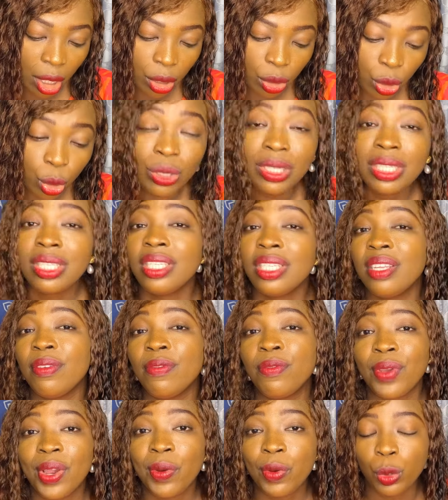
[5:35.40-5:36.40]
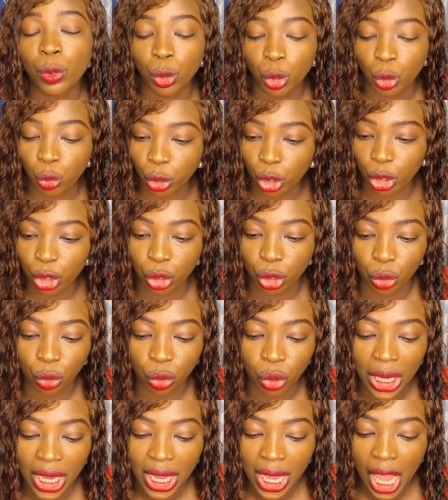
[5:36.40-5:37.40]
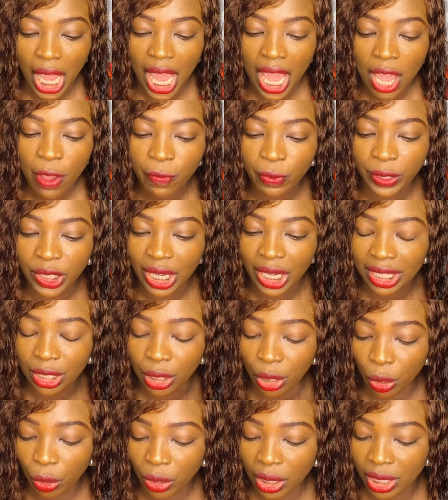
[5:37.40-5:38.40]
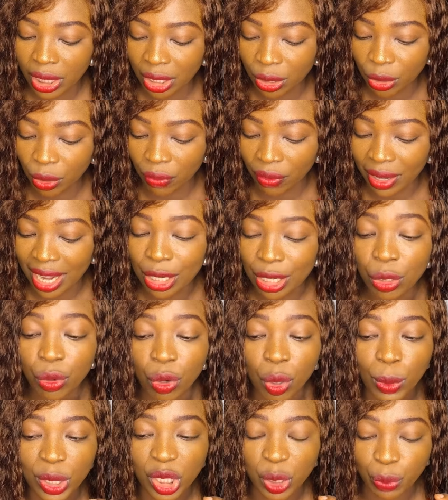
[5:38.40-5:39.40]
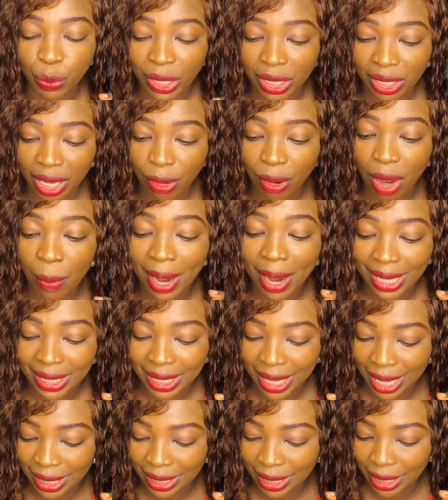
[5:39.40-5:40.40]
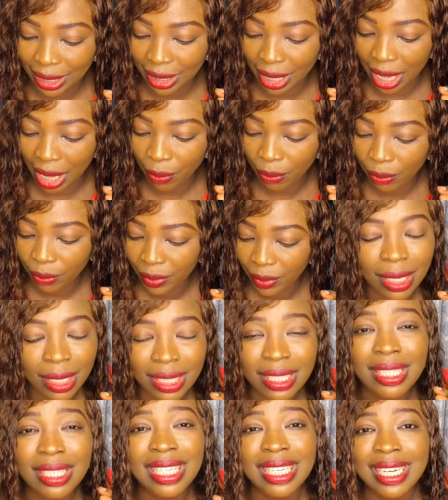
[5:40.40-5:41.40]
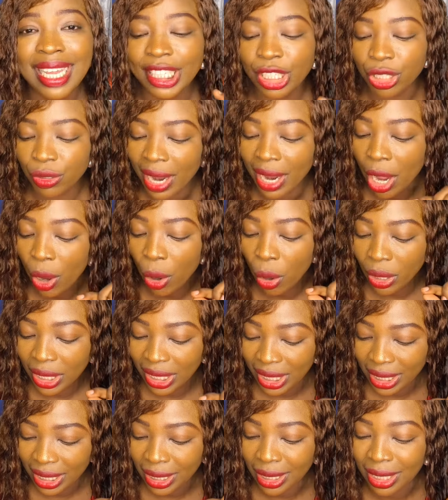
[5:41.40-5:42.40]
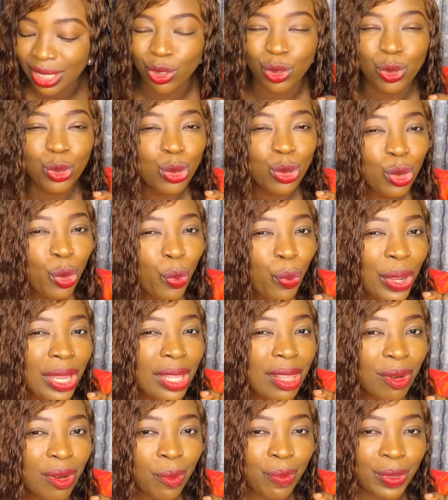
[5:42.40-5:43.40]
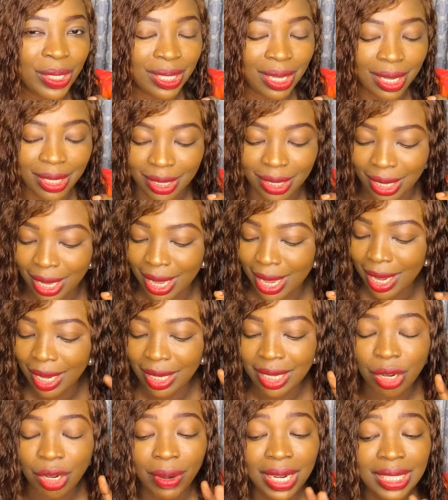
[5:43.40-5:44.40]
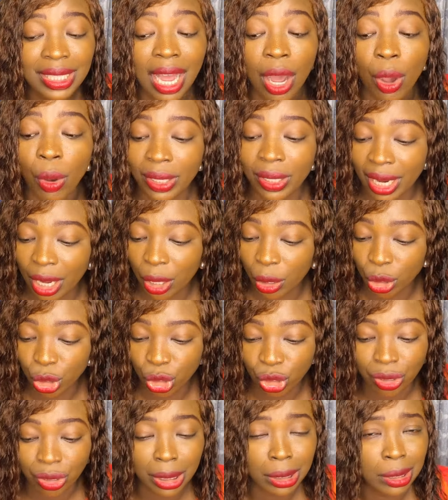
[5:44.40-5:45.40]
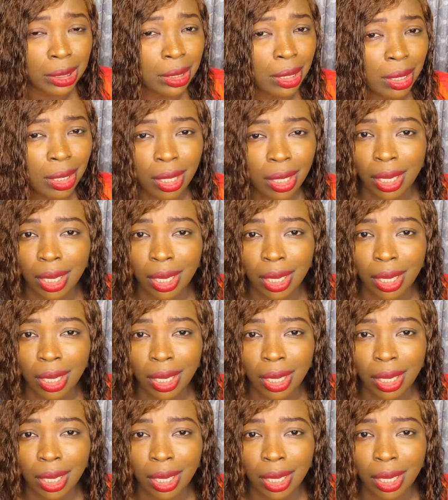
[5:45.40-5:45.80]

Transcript: So this is a very good one. So if we check the audience of can you run multiple Instagram ads at the time, the Nigeria audience is 2.3%. The rest are other countries